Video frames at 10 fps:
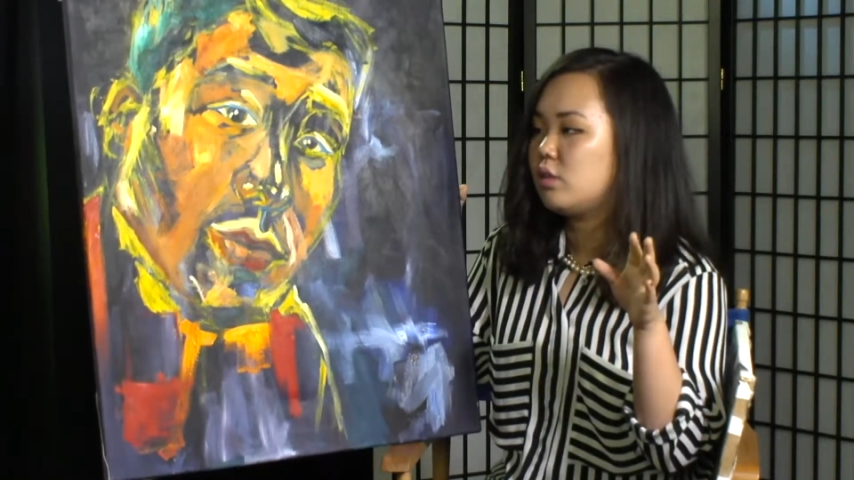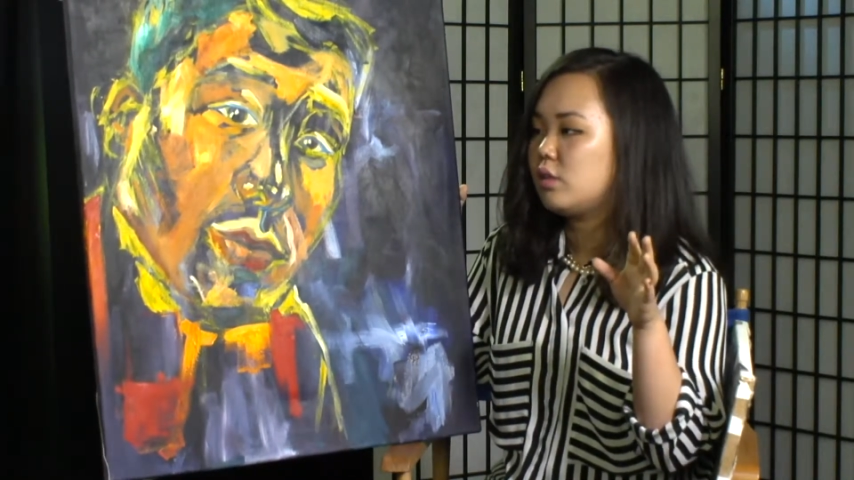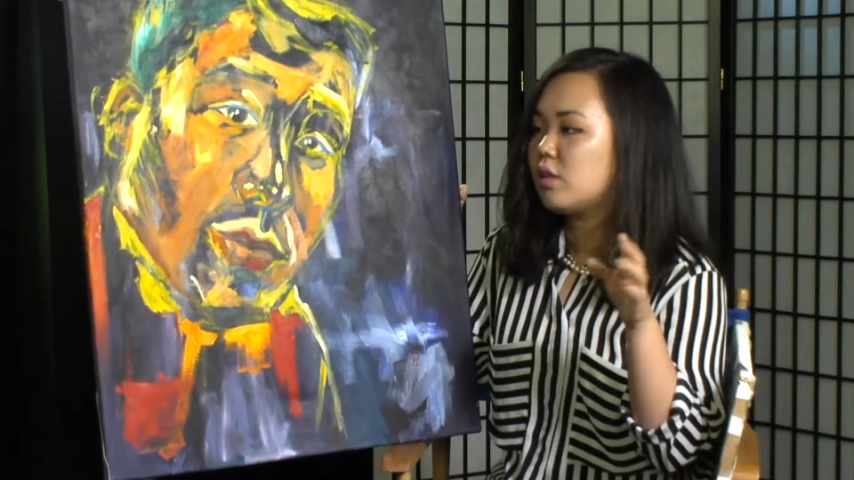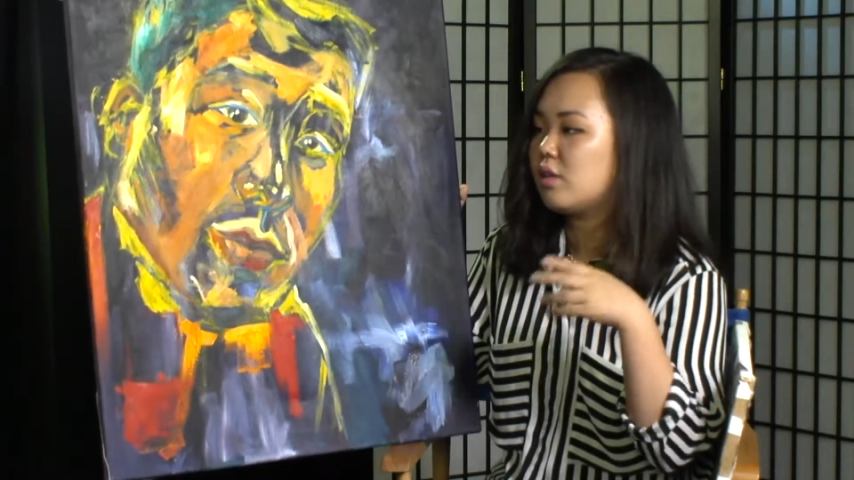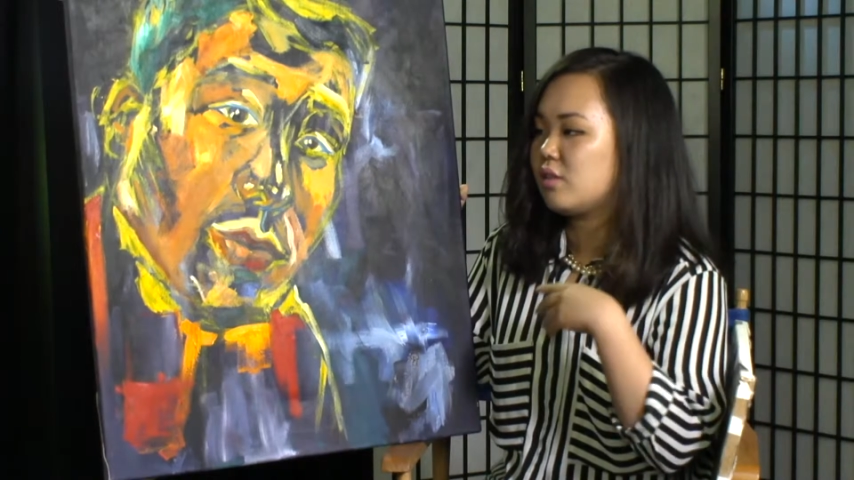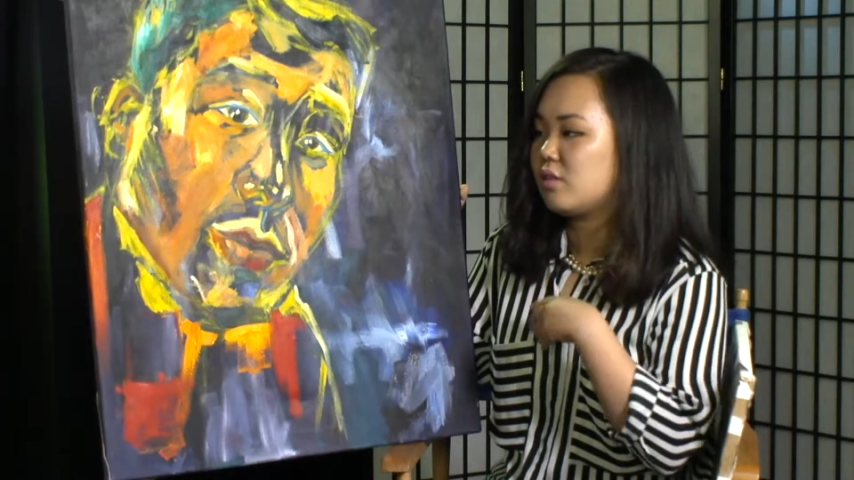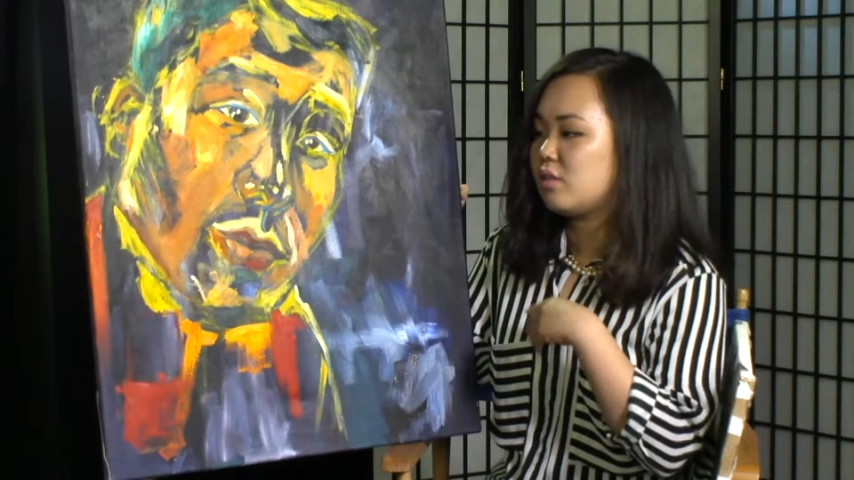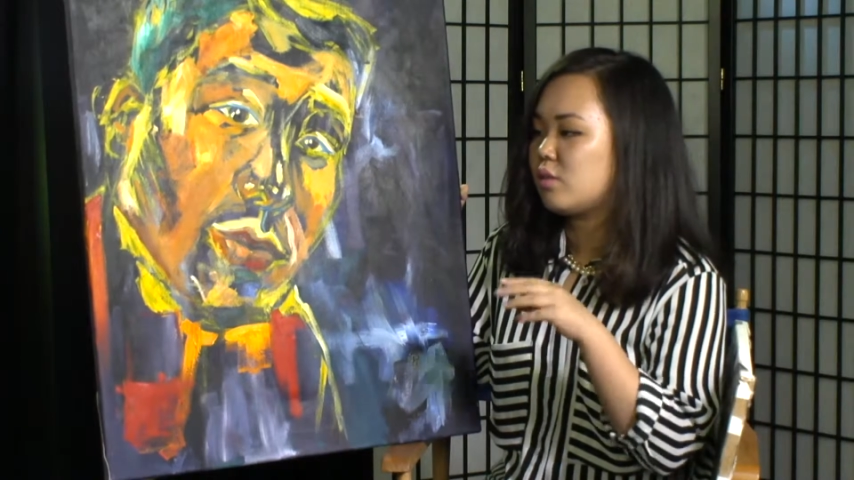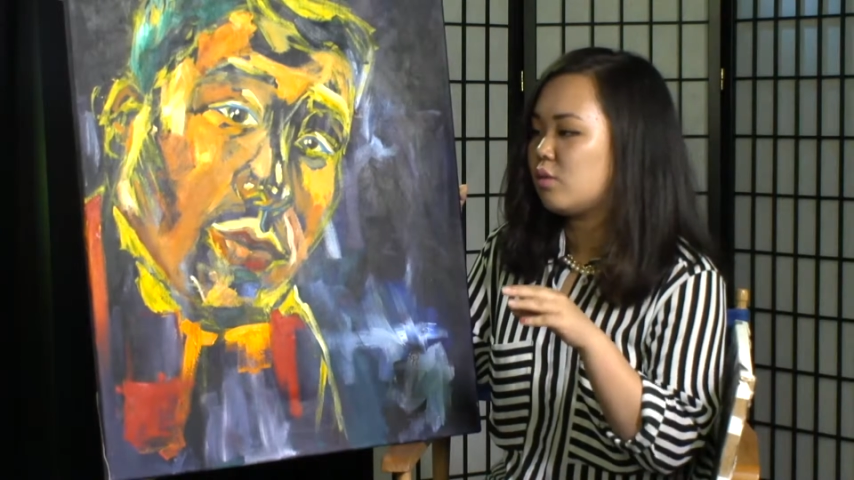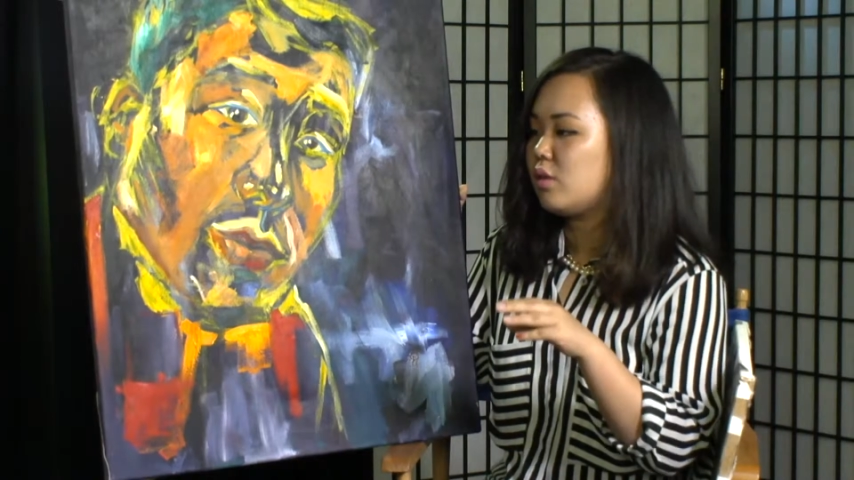like there's this
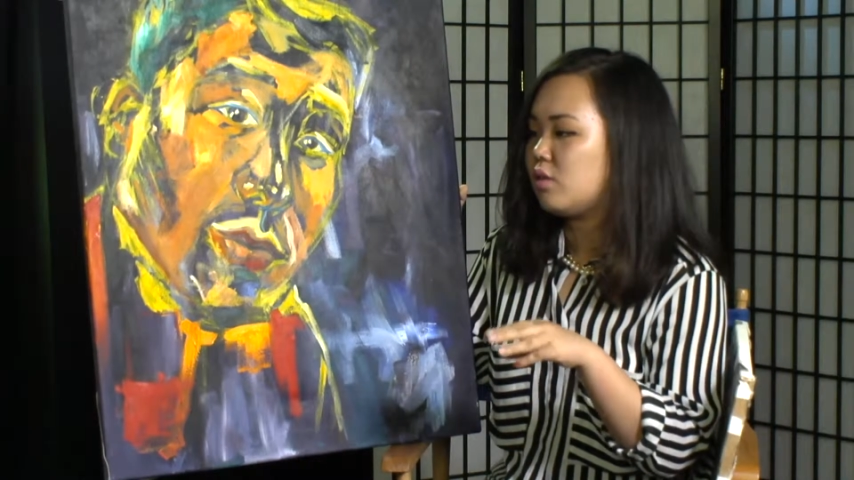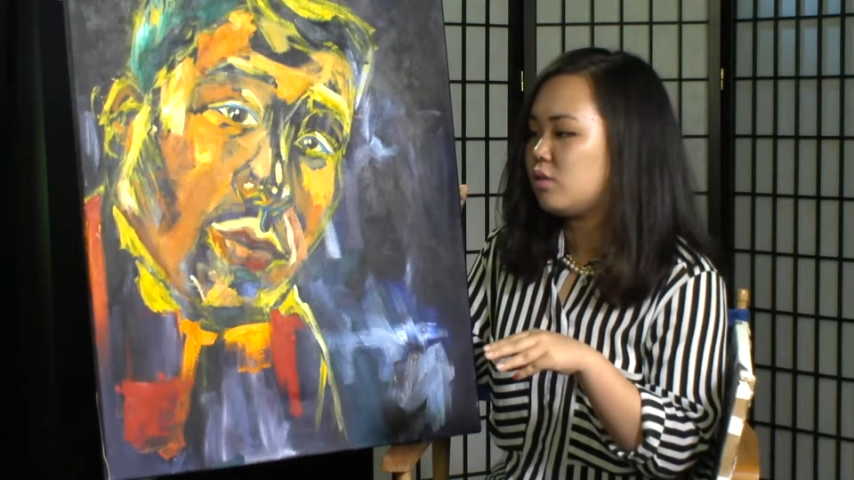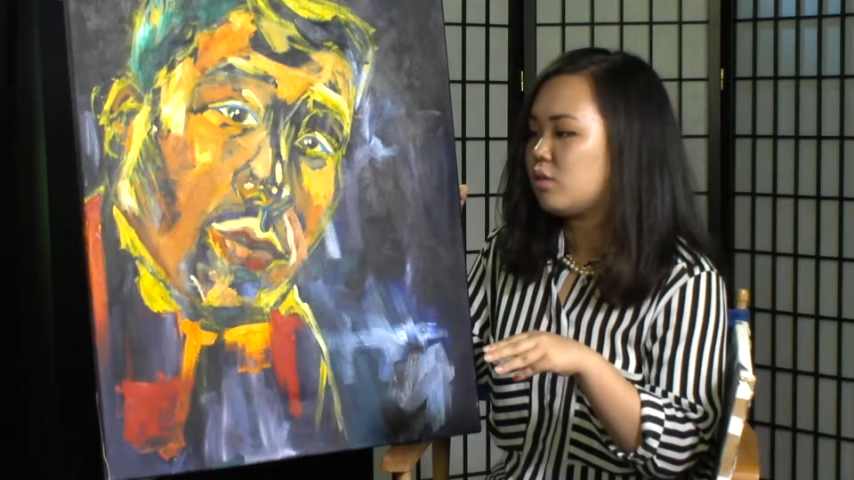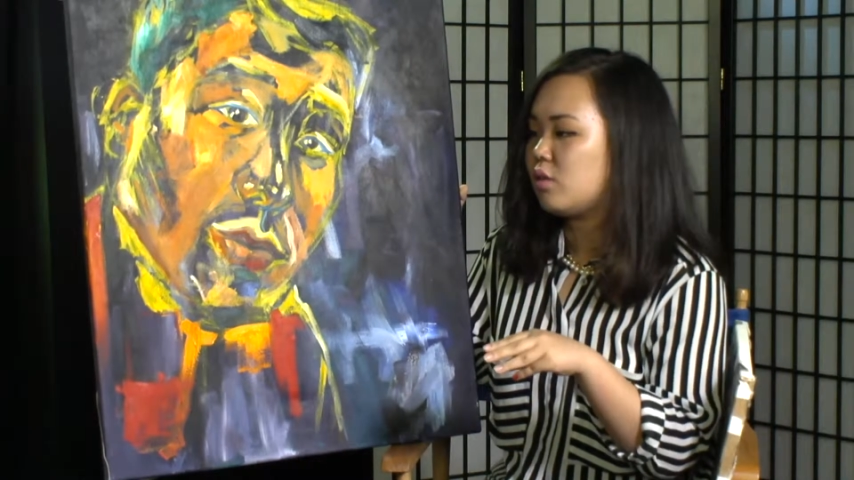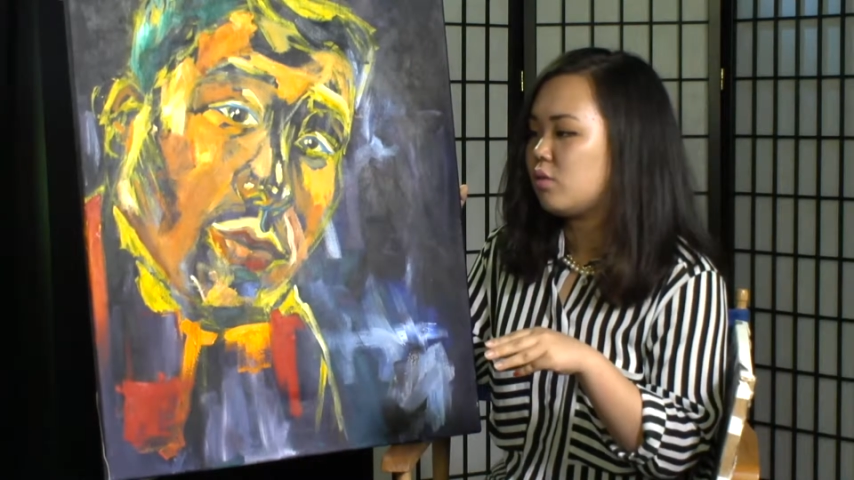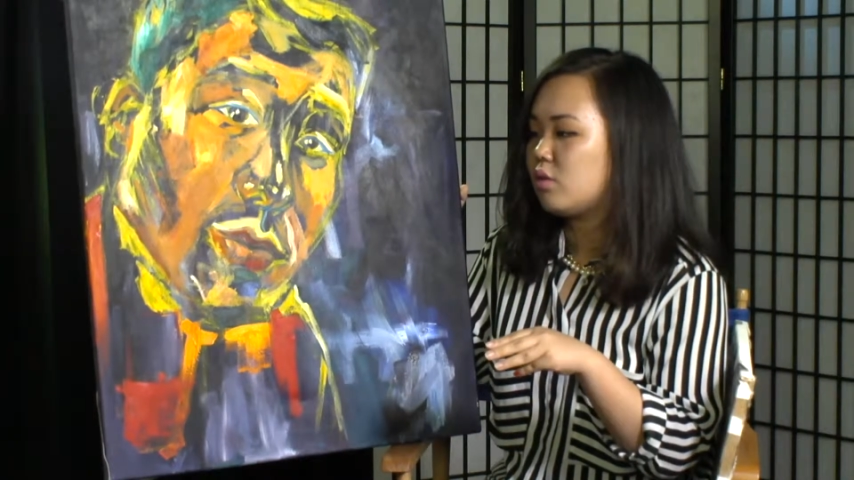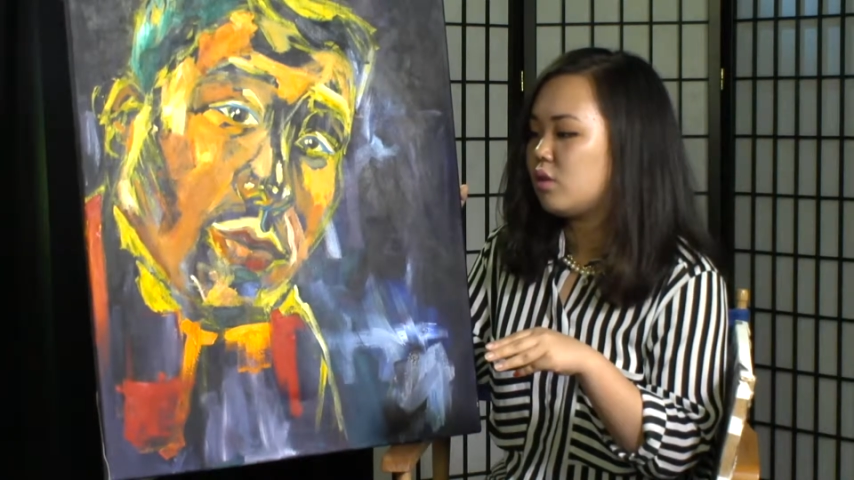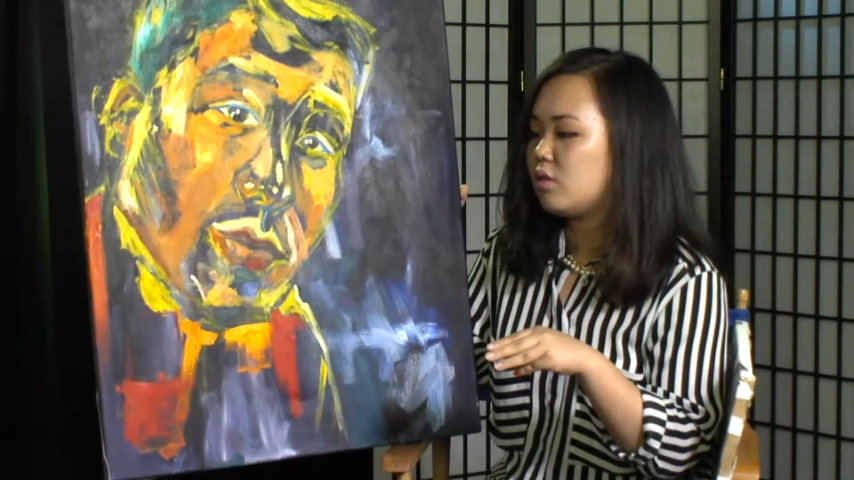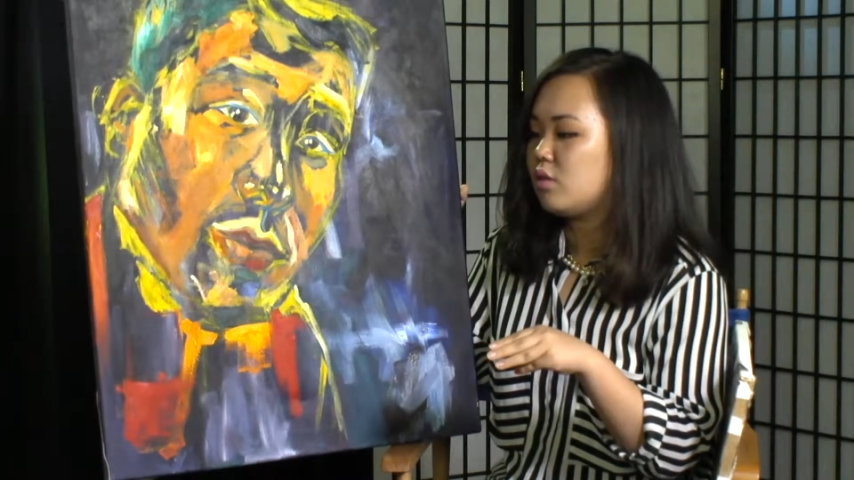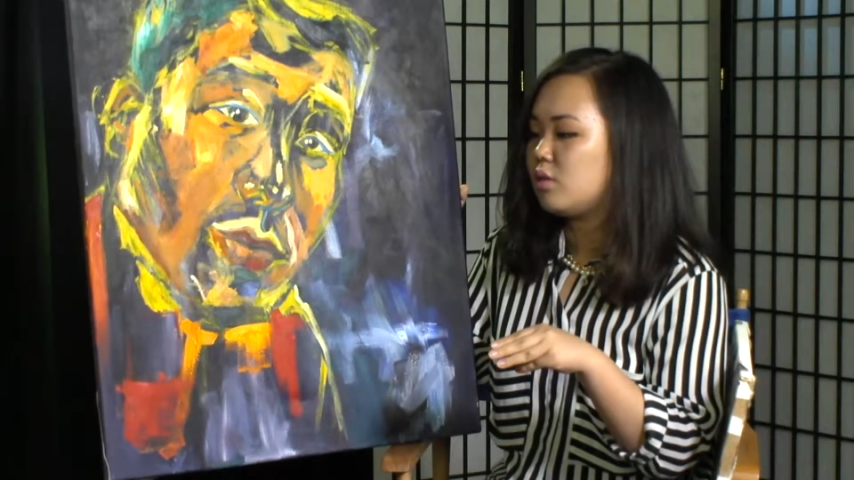Korean show called